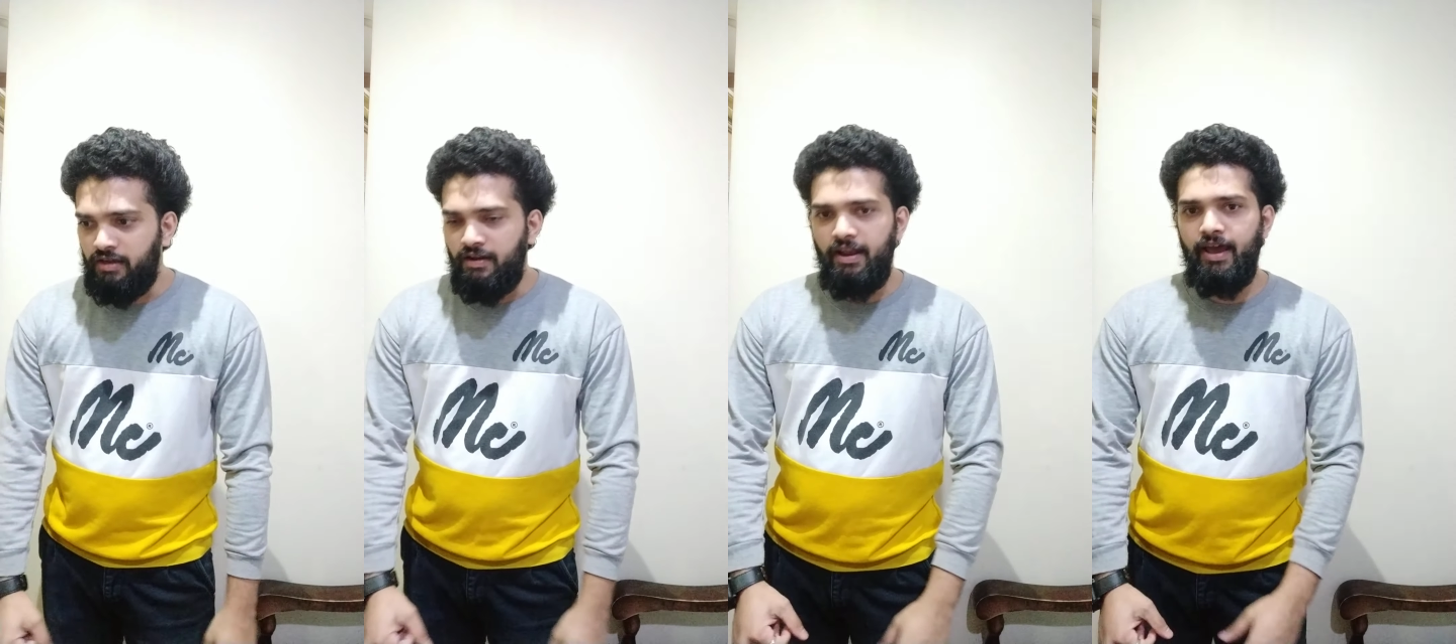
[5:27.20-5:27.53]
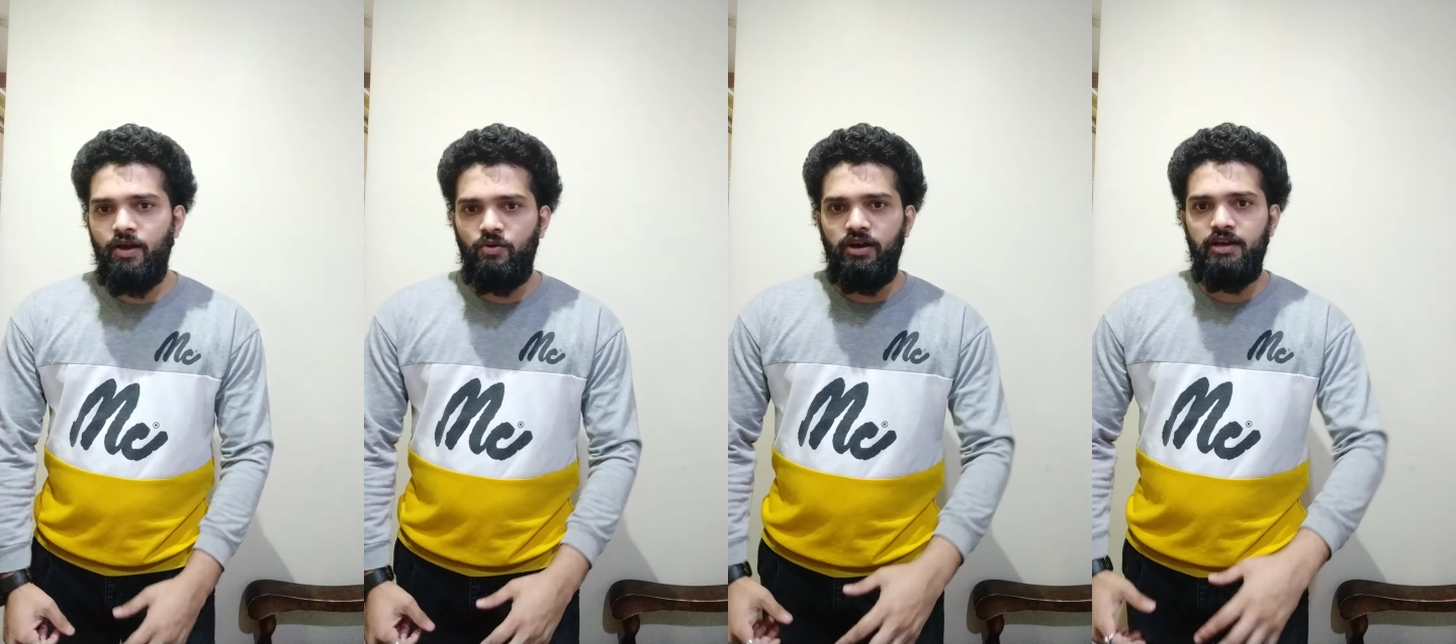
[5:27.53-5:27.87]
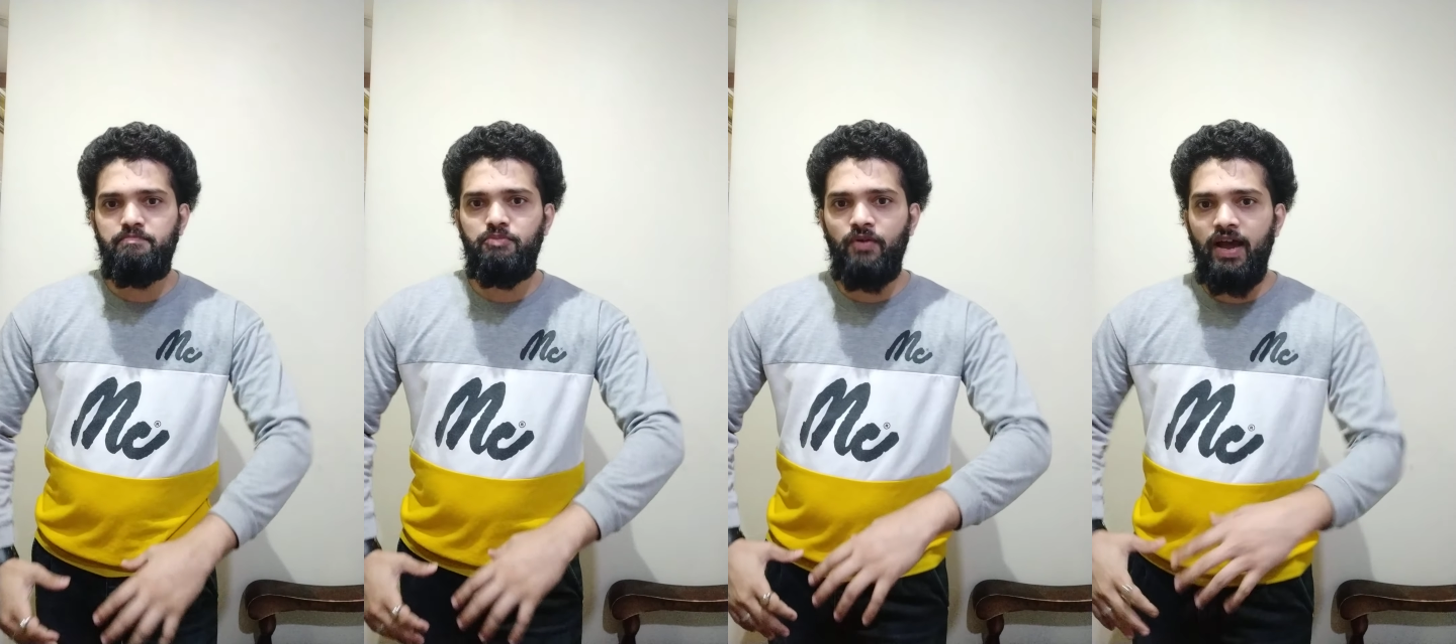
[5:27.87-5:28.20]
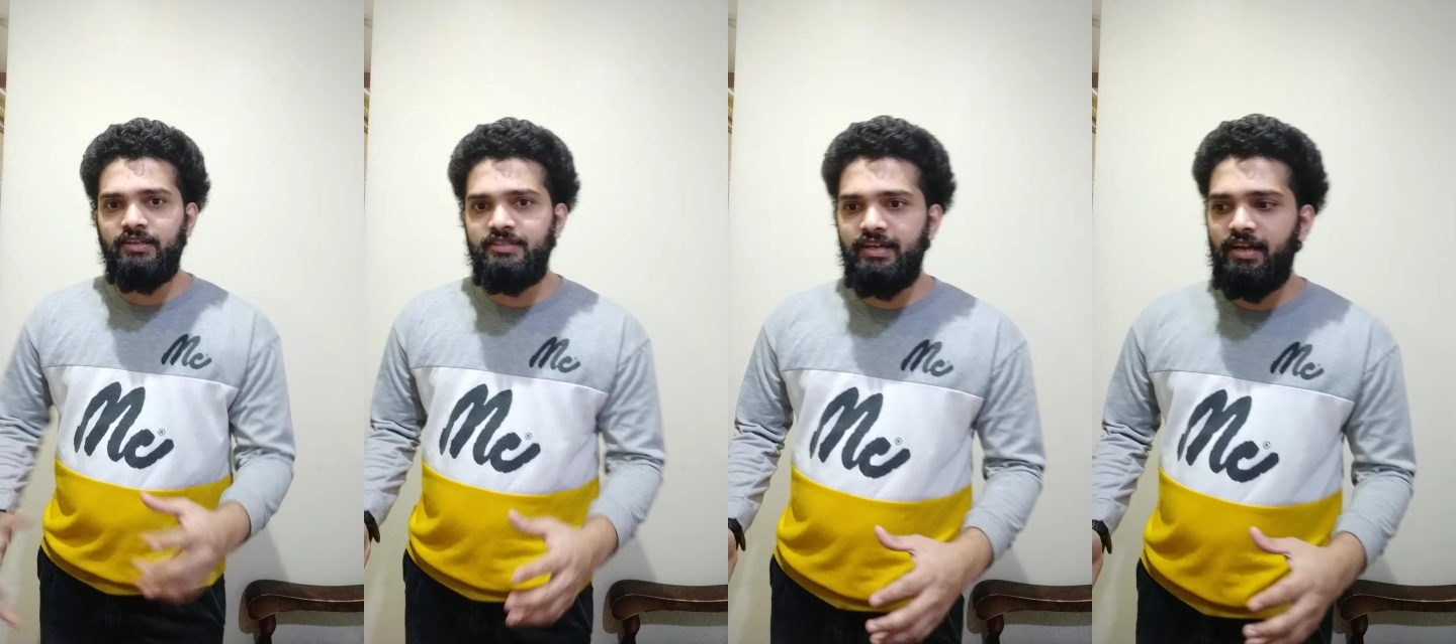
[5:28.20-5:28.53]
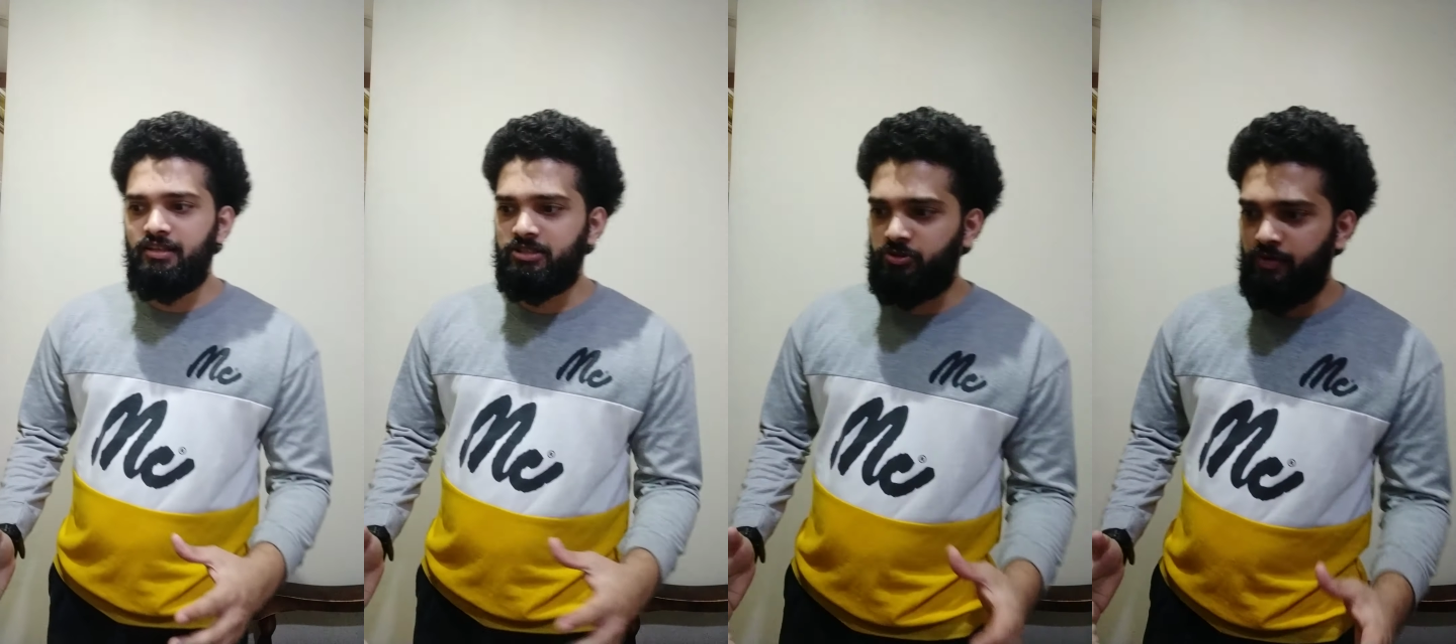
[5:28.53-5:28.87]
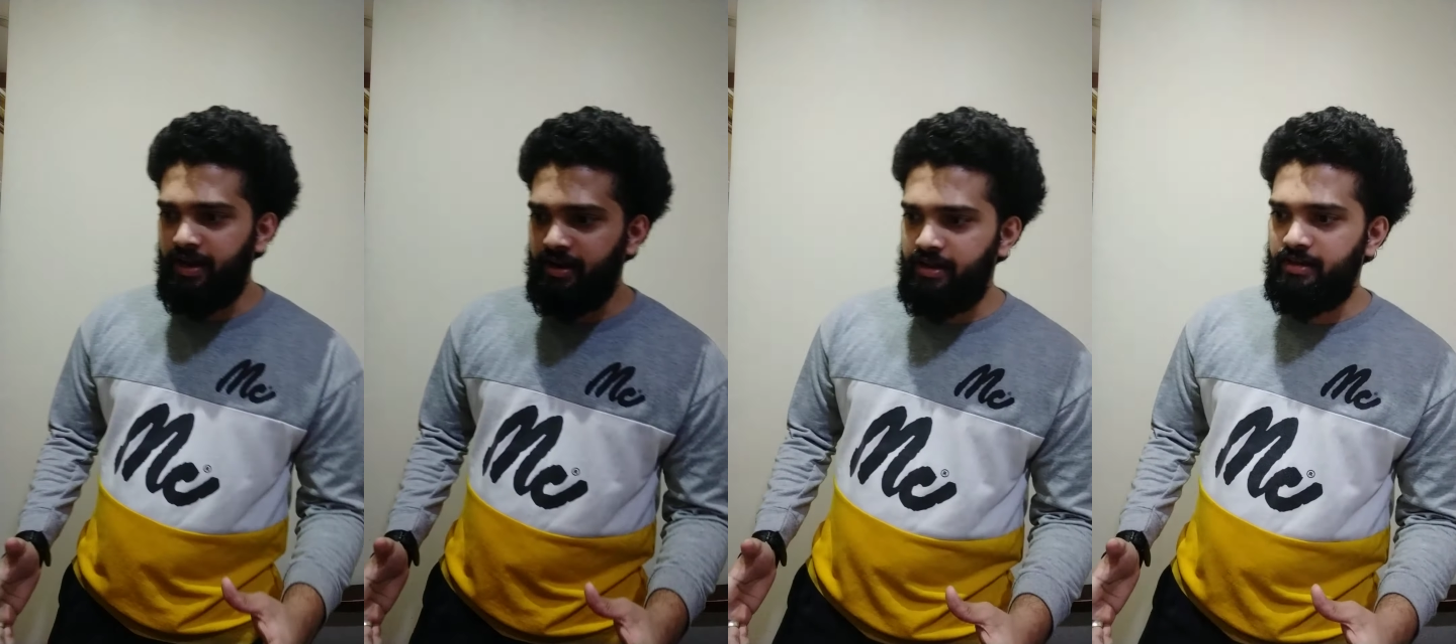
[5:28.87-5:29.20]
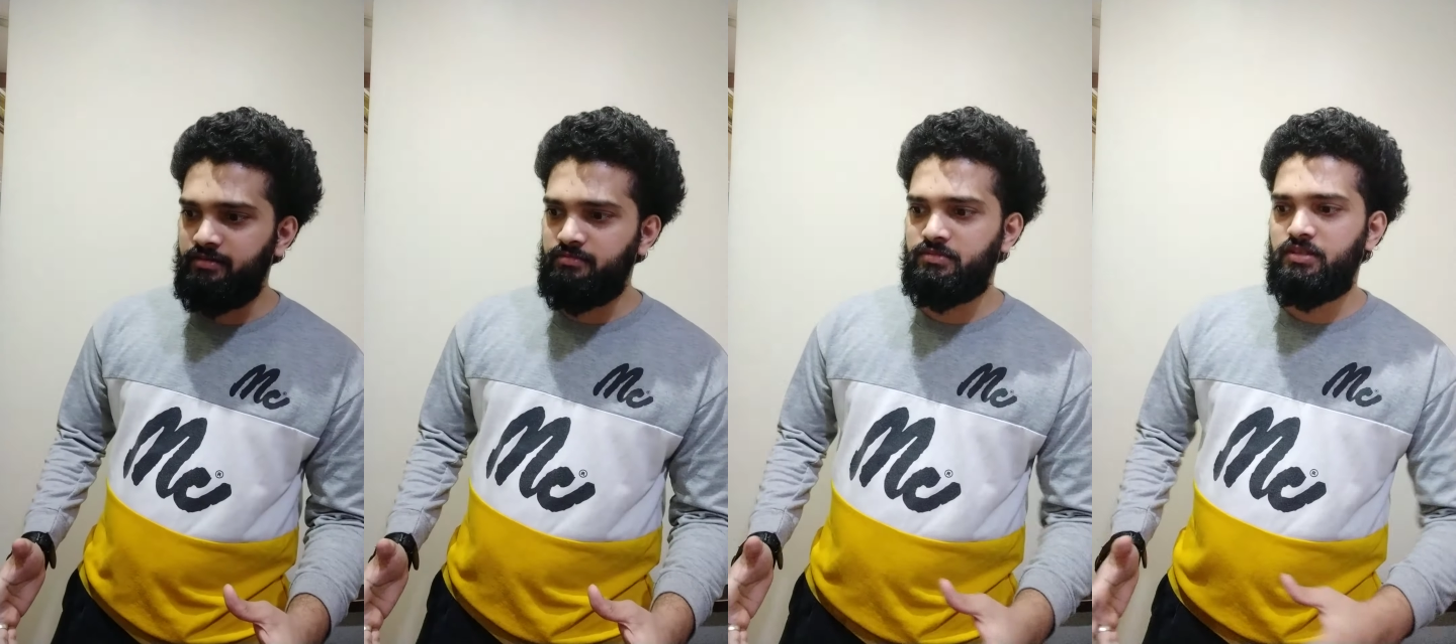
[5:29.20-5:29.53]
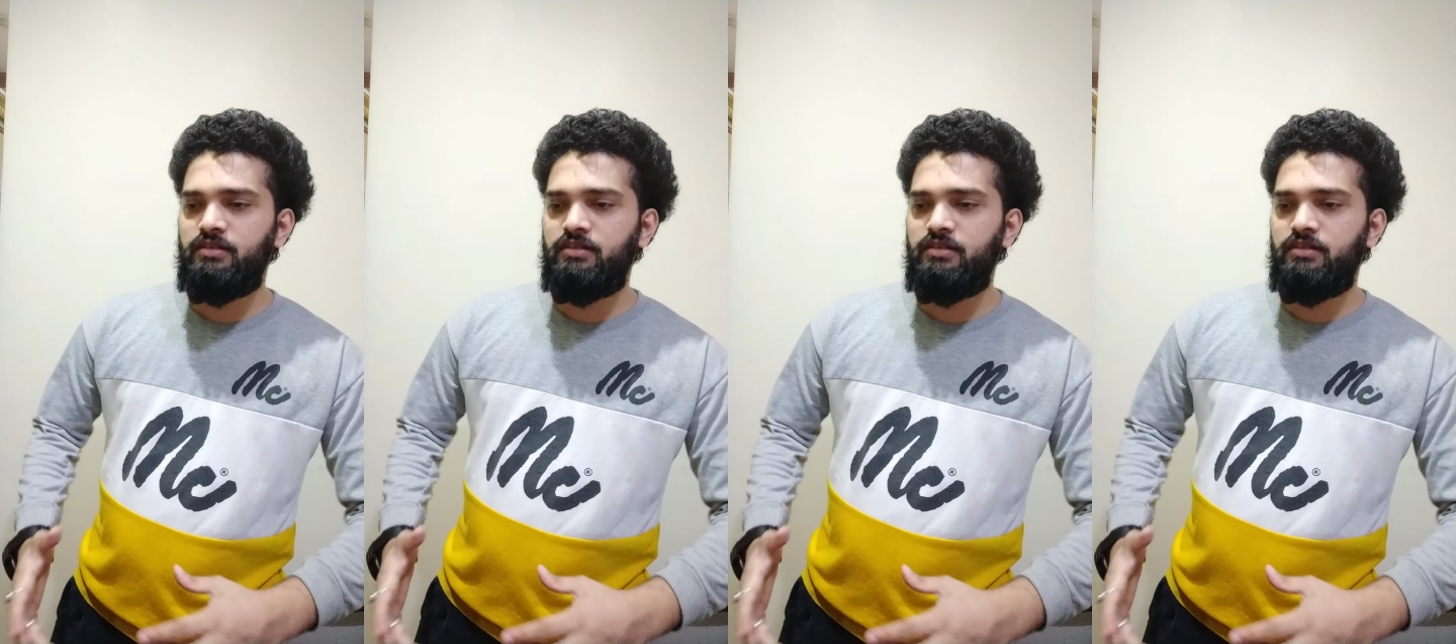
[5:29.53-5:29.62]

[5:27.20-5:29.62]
Now, a practical training